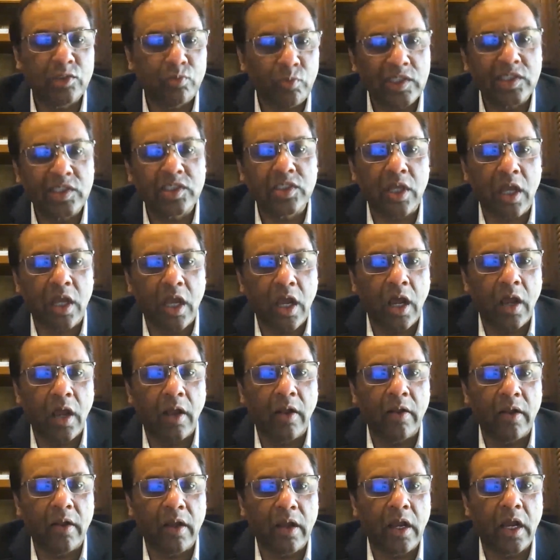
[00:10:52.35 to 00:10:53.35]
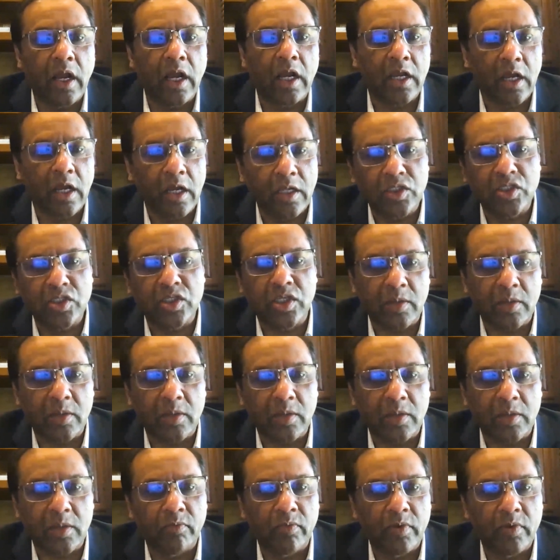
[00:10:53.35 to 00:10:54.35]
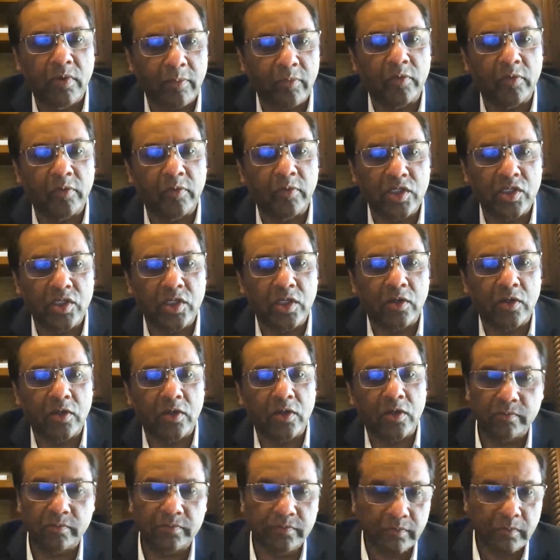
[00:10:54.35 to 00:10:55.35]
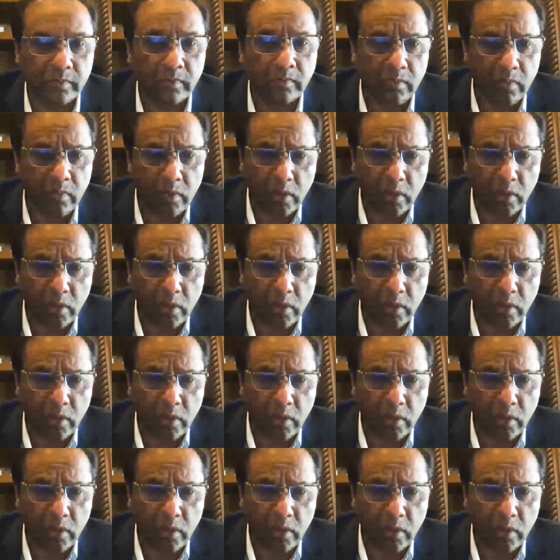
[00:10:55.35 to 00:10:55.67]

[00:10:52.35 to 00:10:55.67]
This was a concept a couple of years ago.